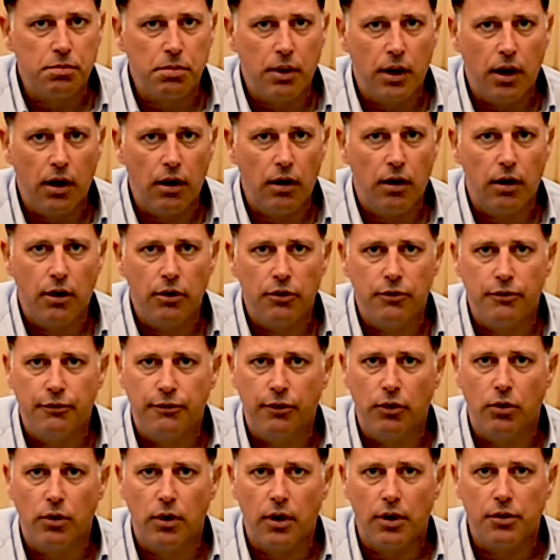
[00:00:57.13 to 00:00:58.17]
part load,
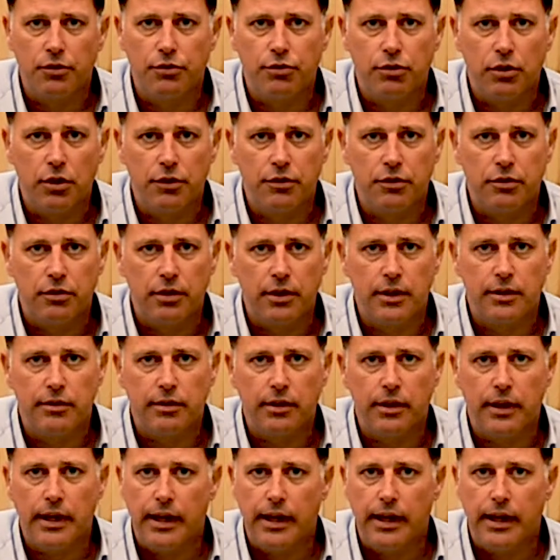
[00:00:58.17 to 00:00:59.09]
full load services